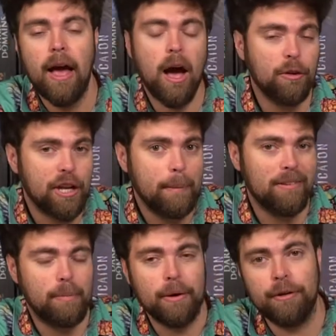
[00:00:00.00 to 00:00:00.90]
Other
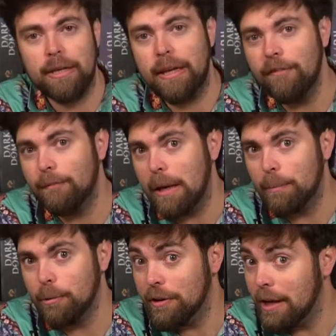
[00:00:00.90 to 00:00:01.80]
times it's better to give
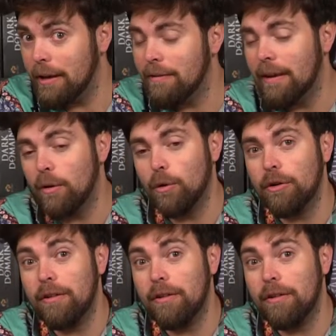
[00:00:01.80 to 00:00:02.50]
people tickets in order